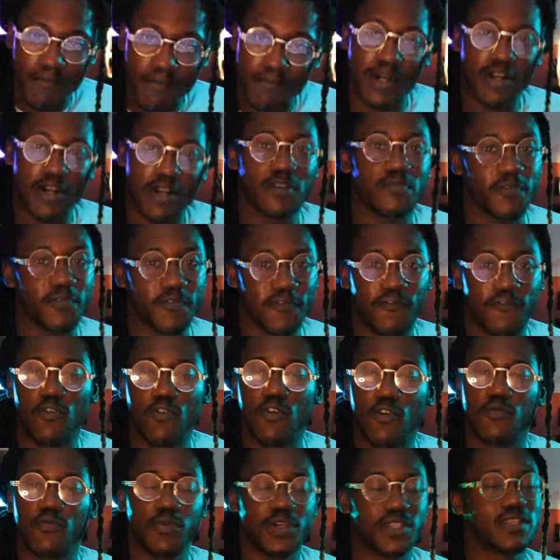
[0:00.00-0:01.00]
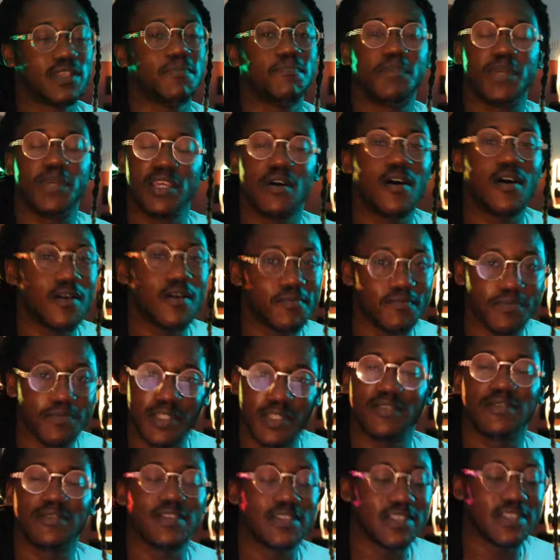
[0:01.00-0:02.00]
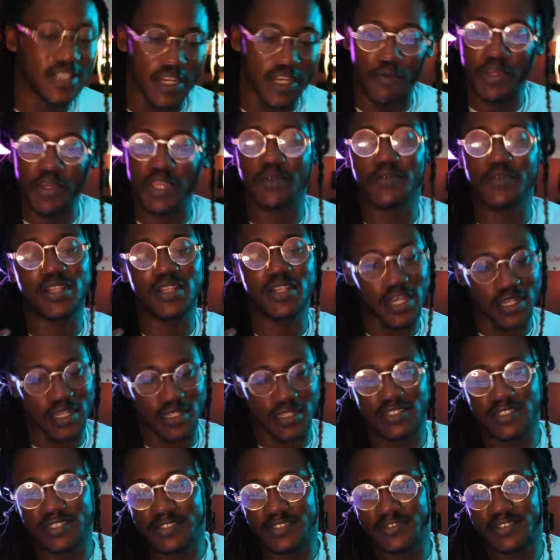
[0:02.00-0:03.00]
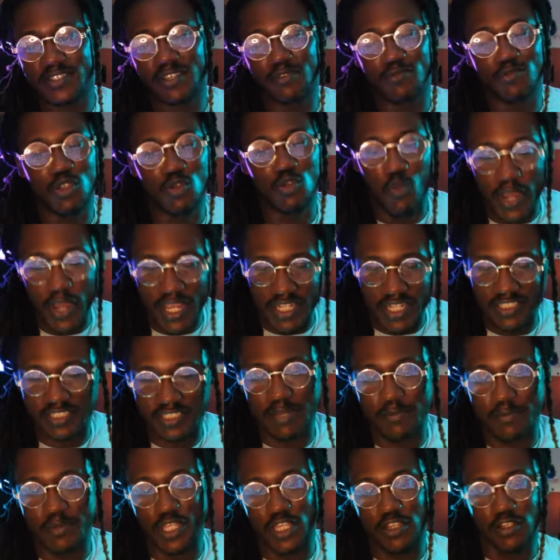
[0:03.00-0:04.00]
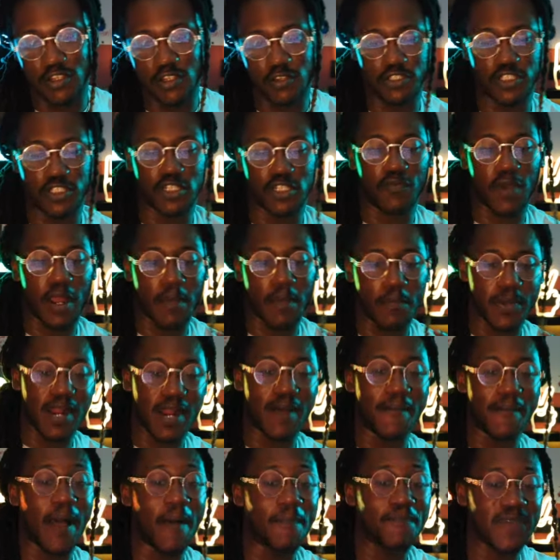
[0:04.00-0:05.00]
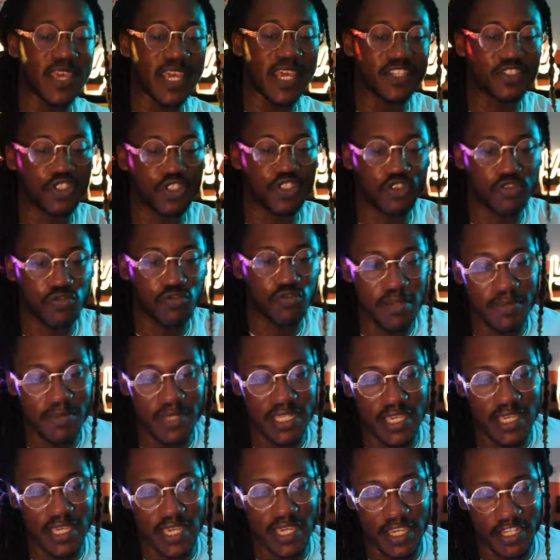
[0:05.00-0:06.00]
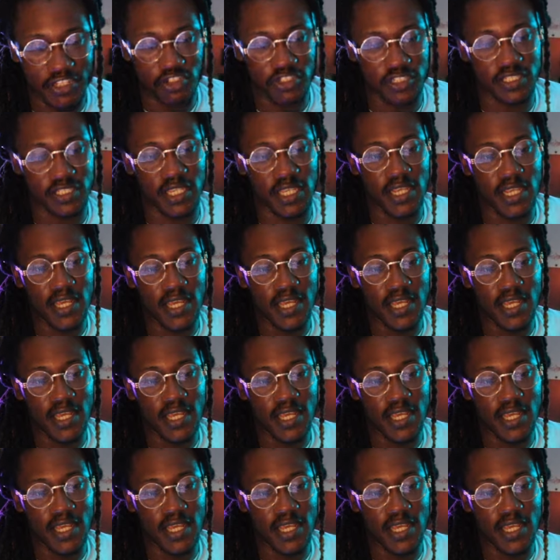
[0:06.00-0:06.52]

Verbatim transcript: burnt before with the BR. Look, we look you win some and you lose some, right? But I'm, I'm extremely interested